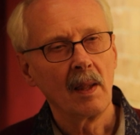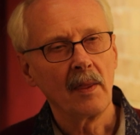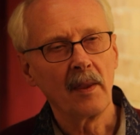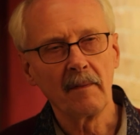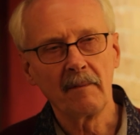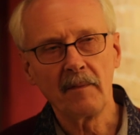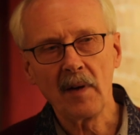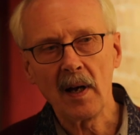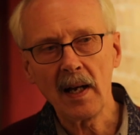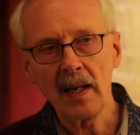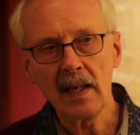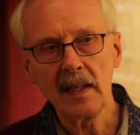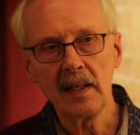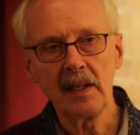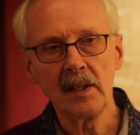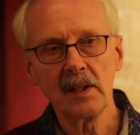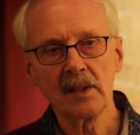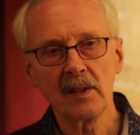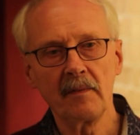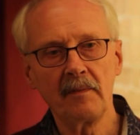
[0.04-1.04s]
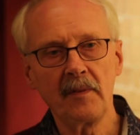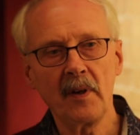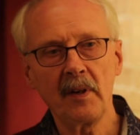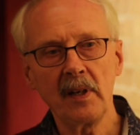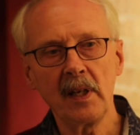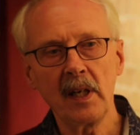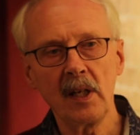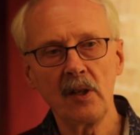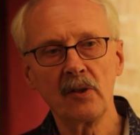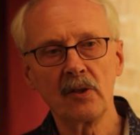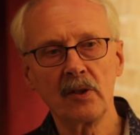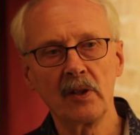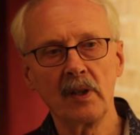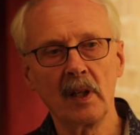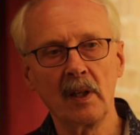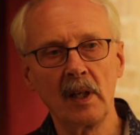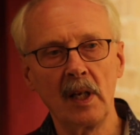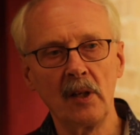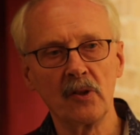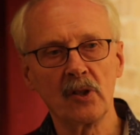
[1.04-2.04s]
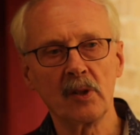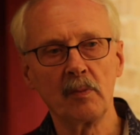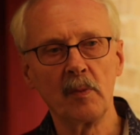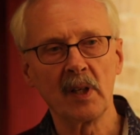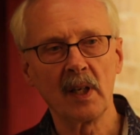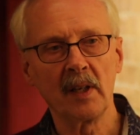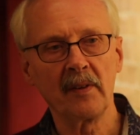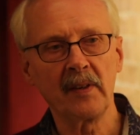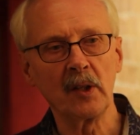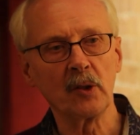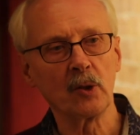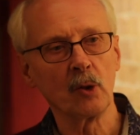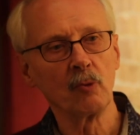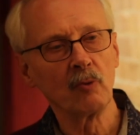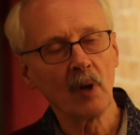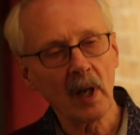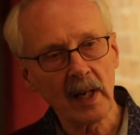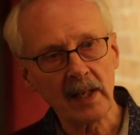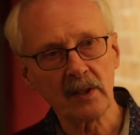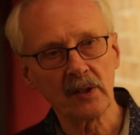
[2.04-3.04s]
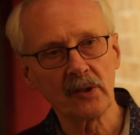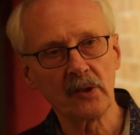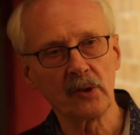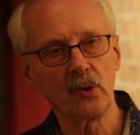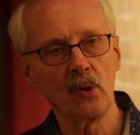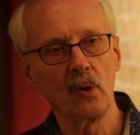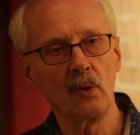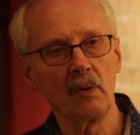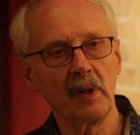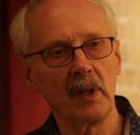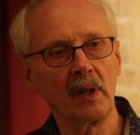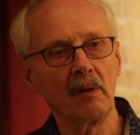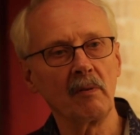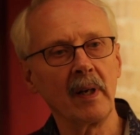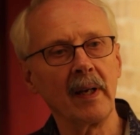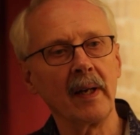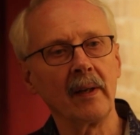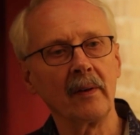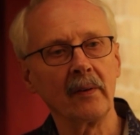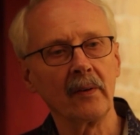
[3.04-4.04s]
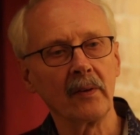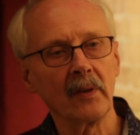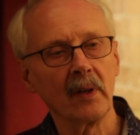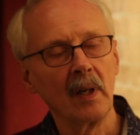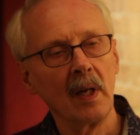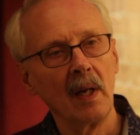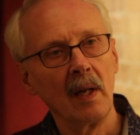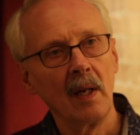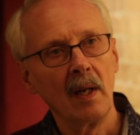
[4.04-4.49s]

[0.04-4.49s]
The violin is a very interesting instrument, I think, to write a story around.